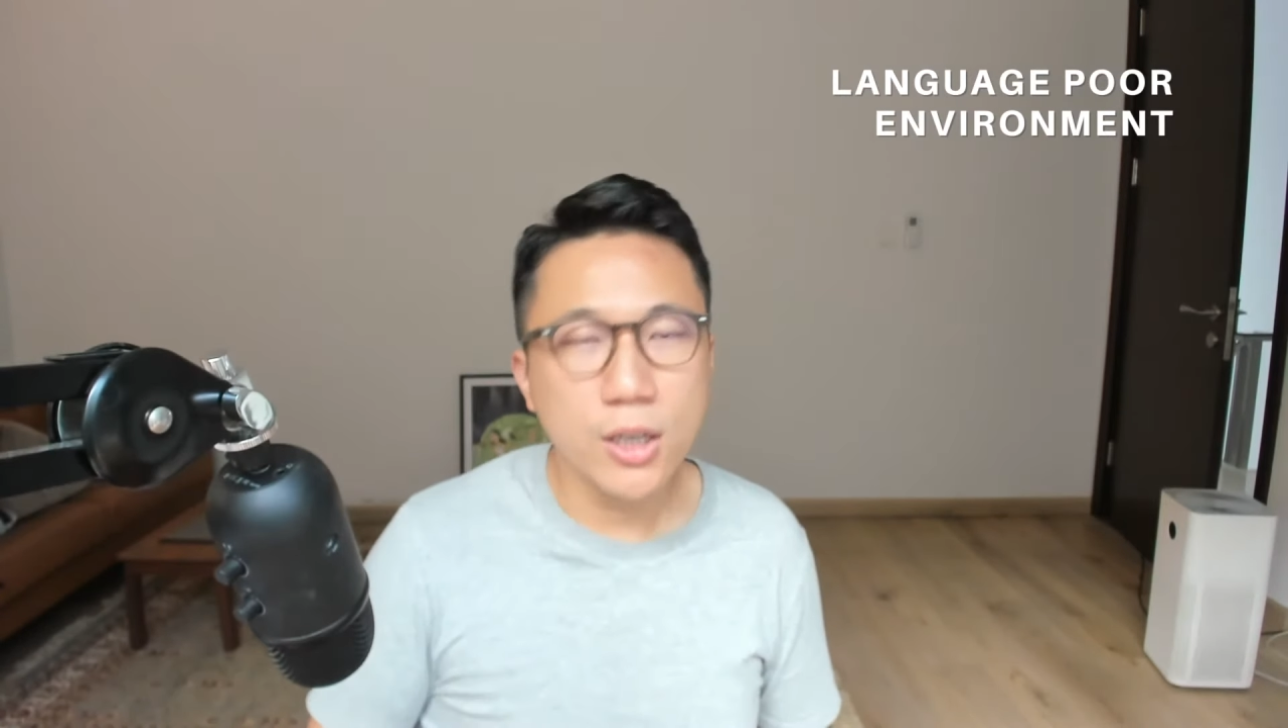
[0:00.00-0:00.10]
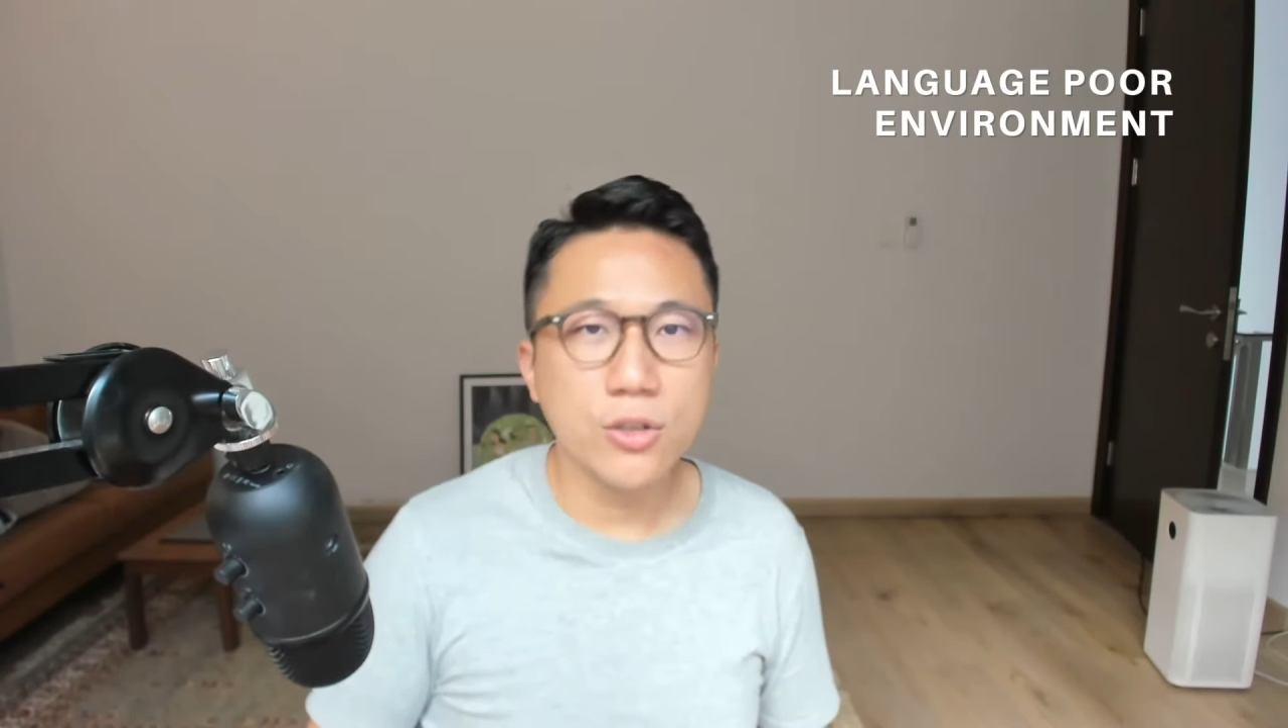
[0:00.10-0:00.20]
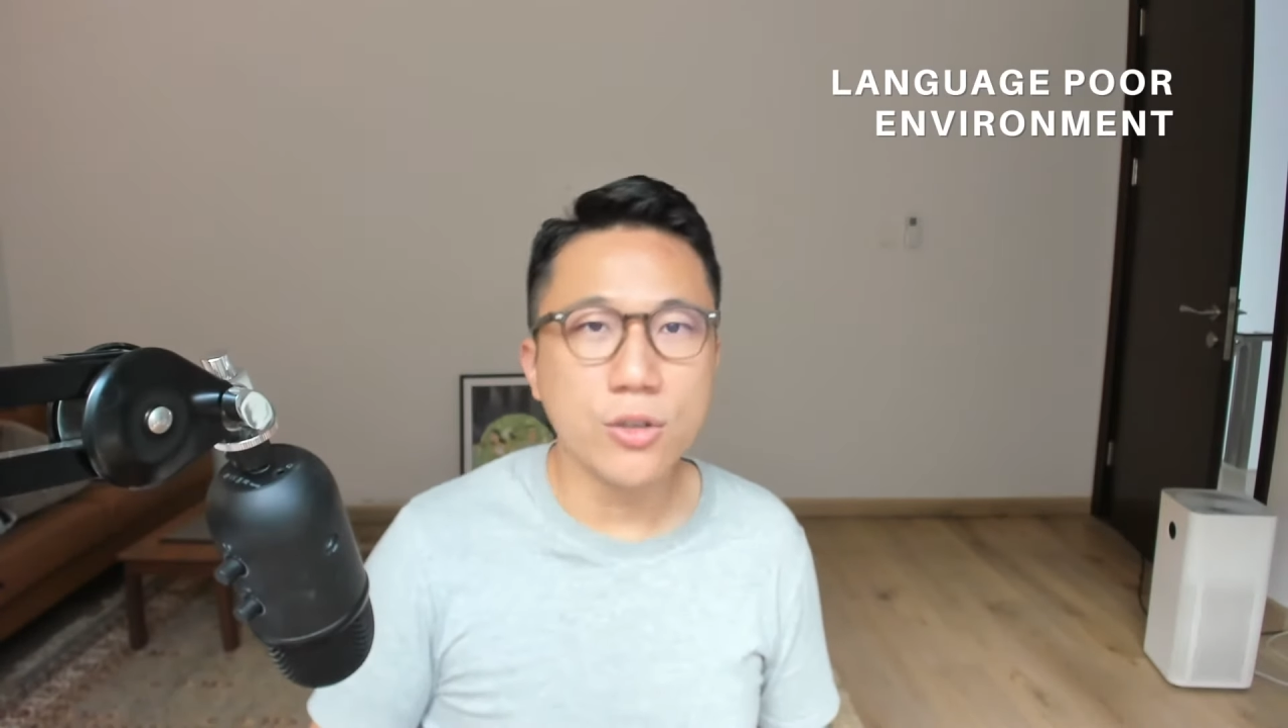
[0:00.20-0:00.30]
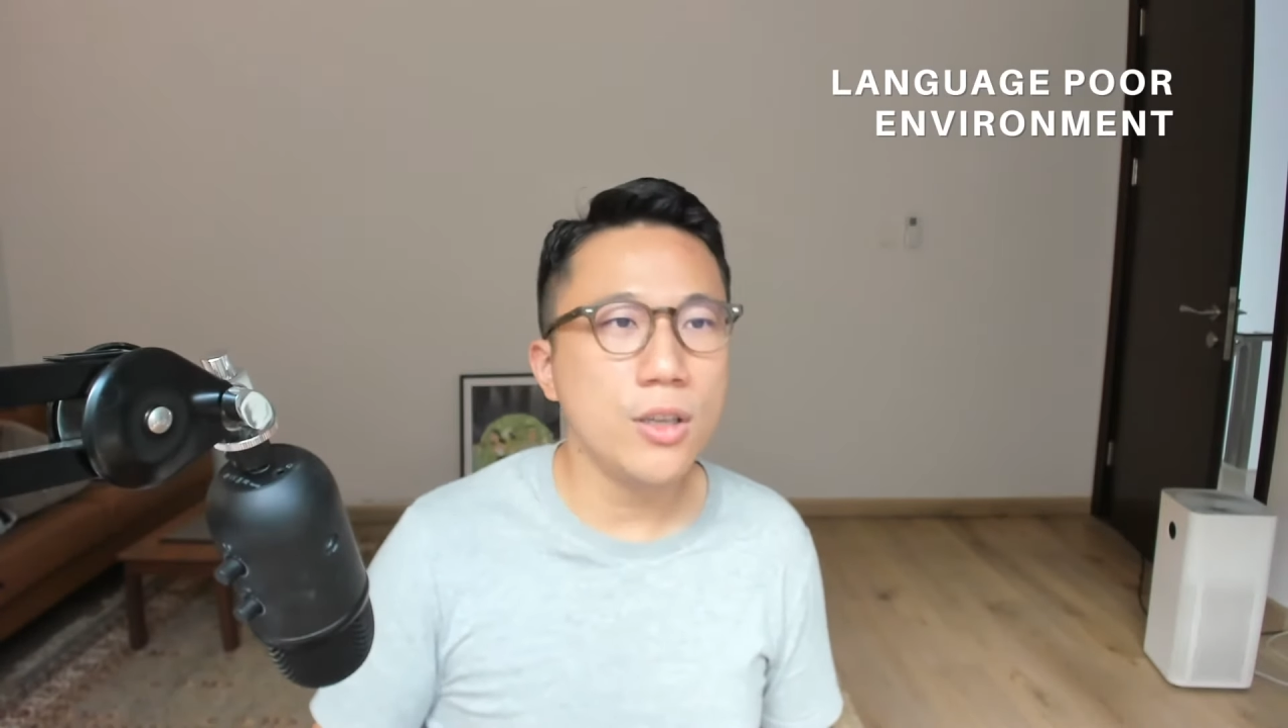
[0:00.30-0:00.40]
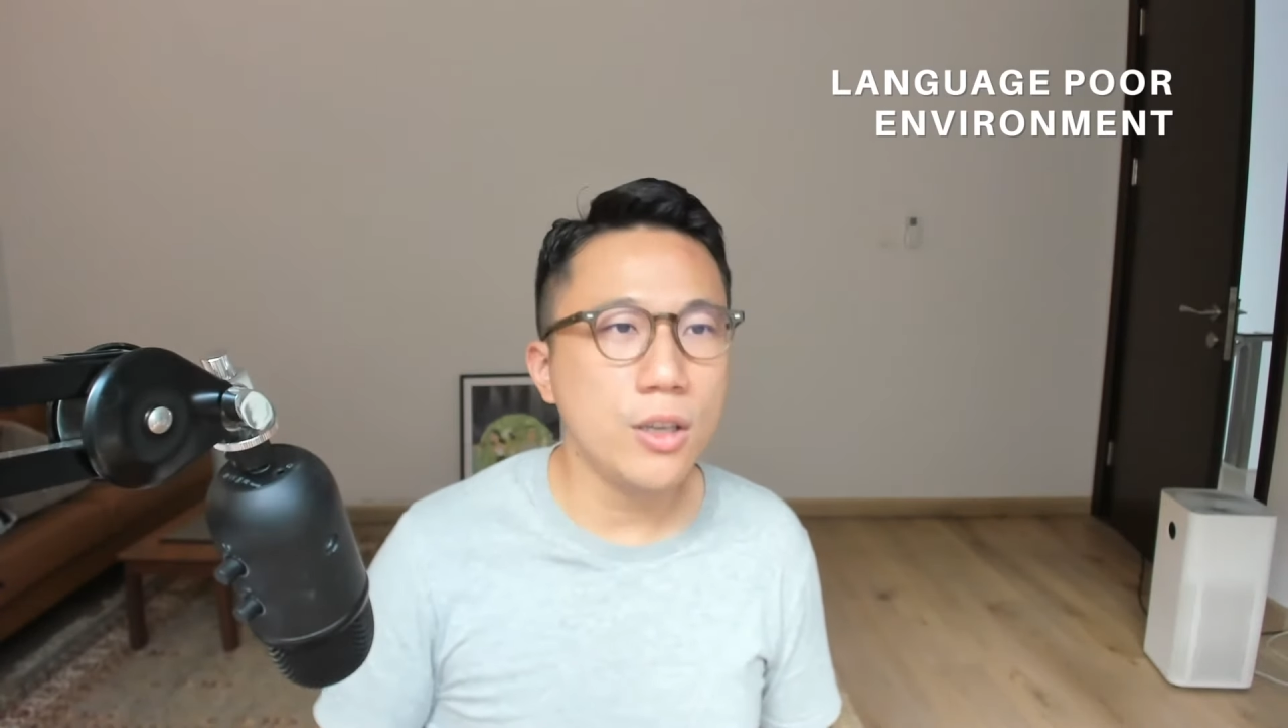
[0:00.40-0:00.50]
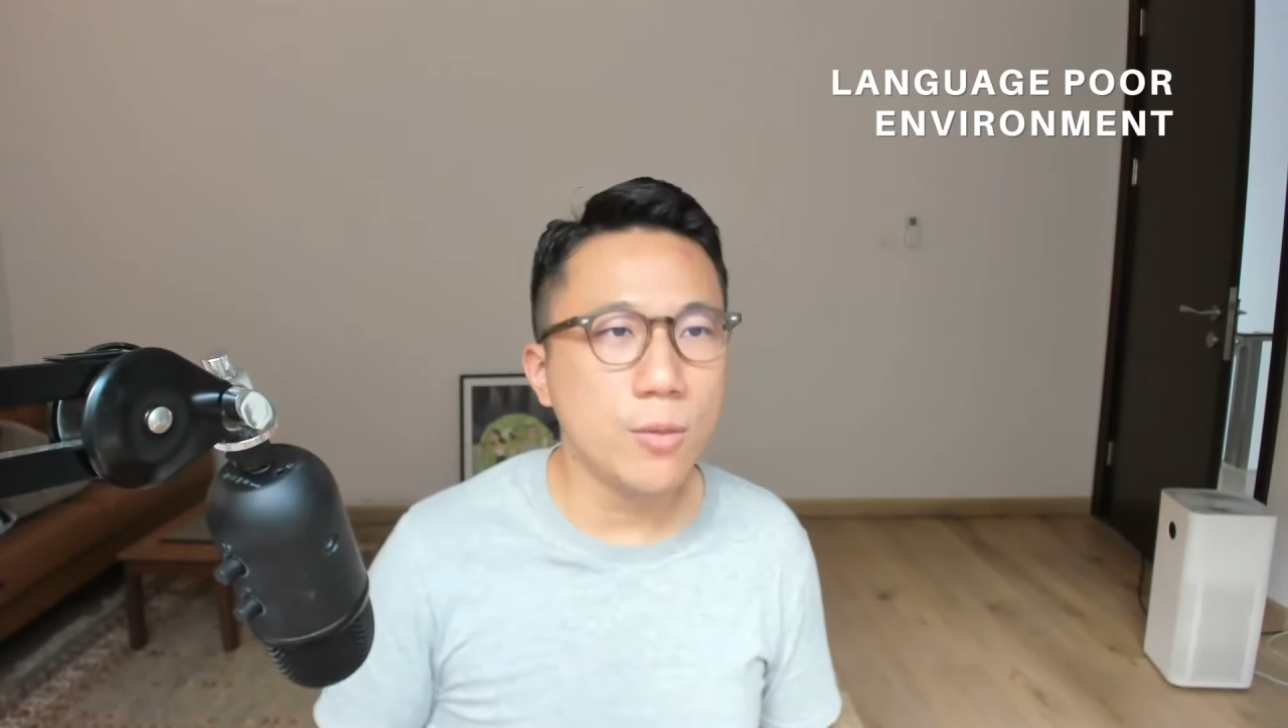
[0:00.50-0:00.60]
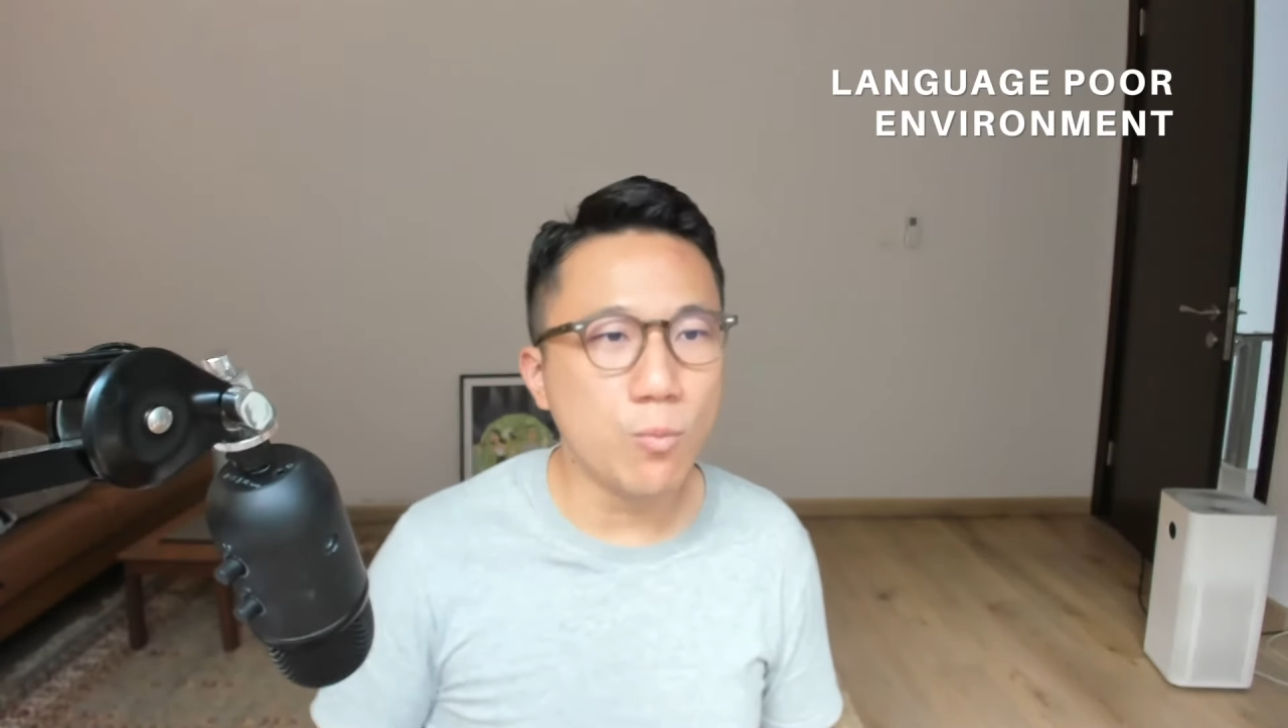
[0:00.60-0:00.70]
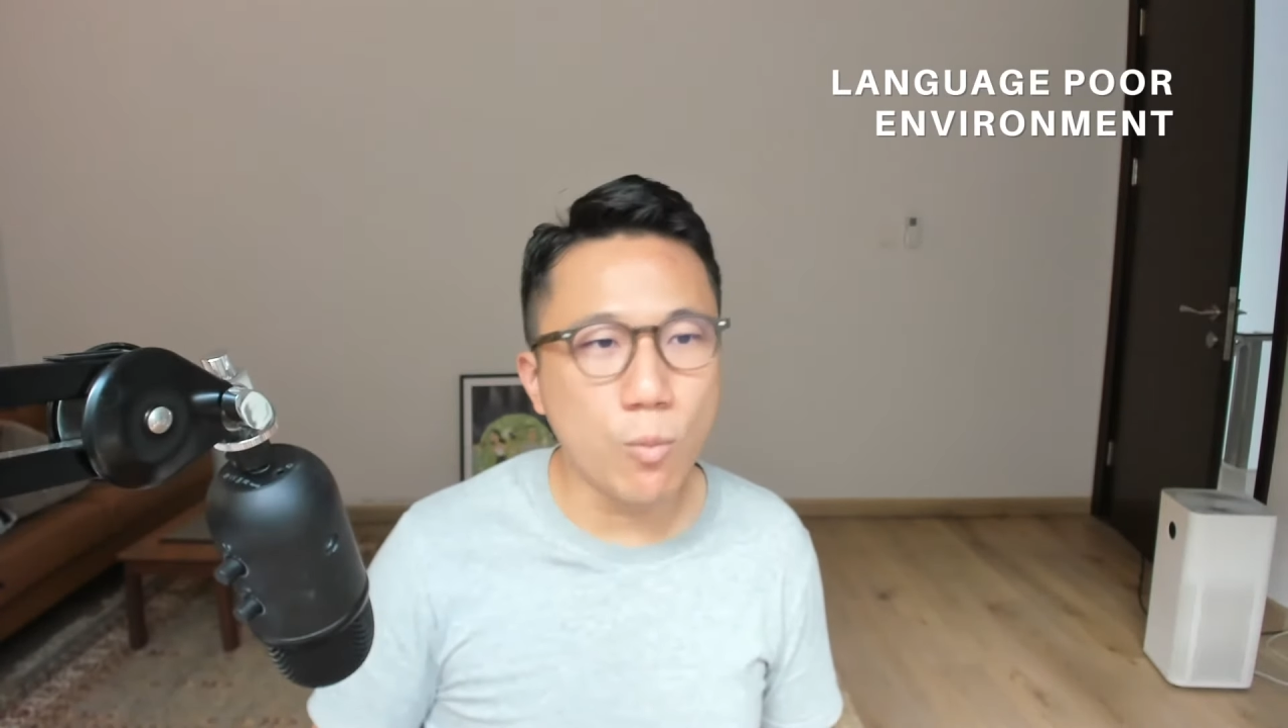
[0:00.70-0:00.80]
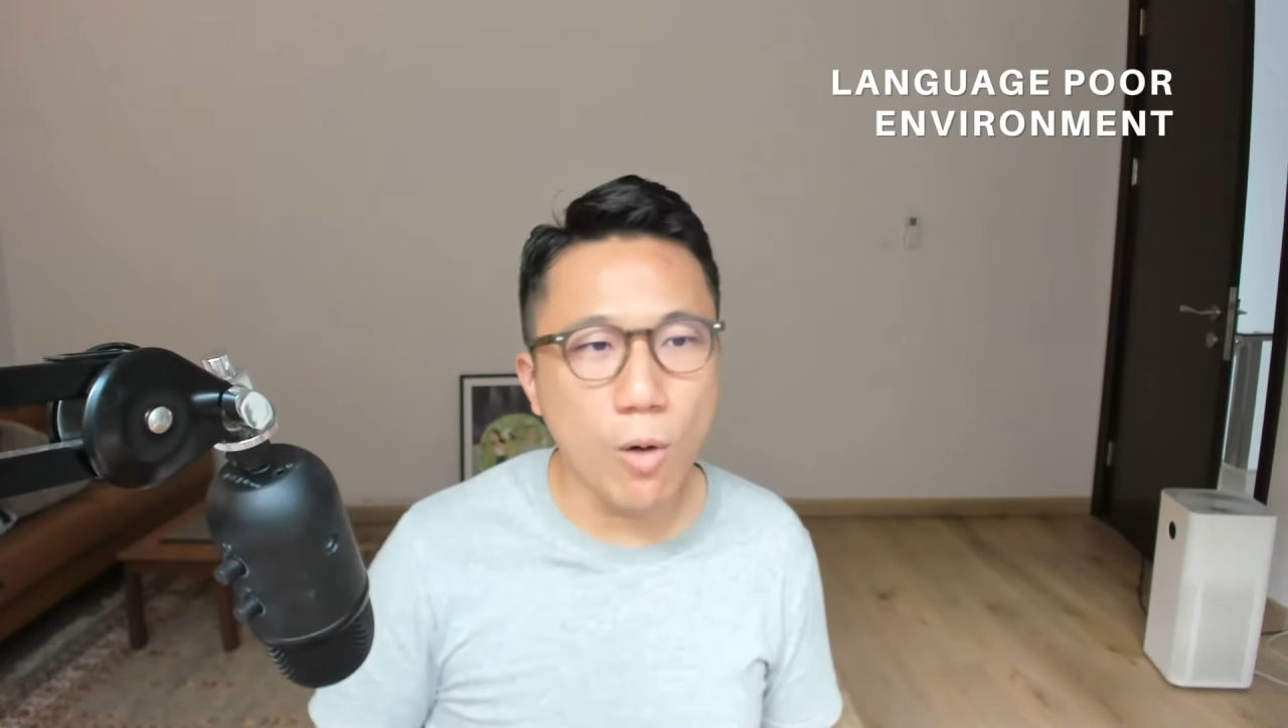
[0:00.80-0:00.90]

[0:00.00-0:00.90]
So you can